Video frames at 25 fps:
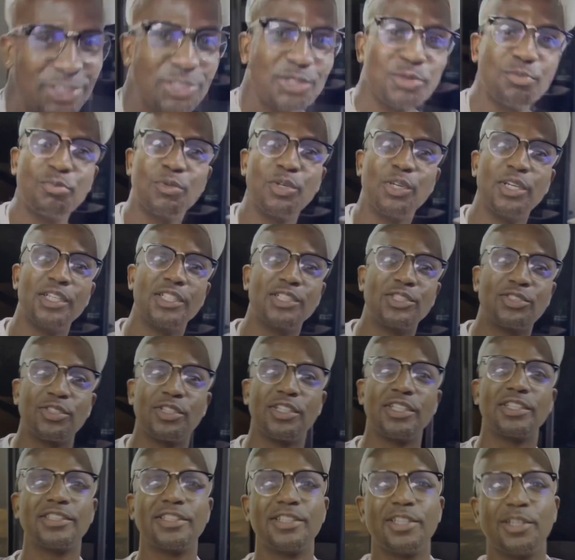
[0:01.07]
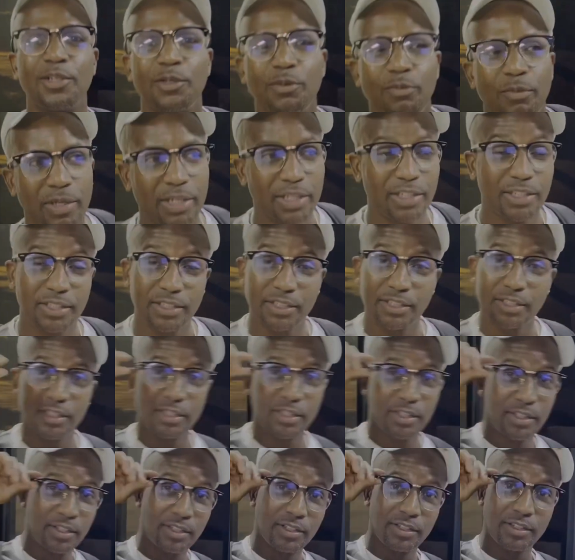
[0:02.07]
your boy Trust No, man.
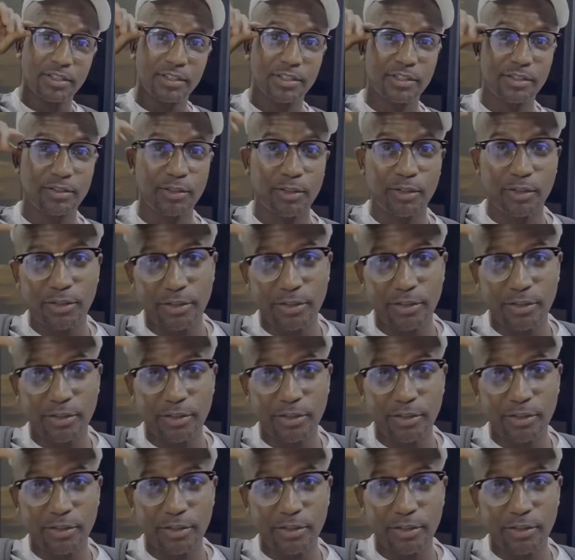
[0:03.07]
Just, you know what I'm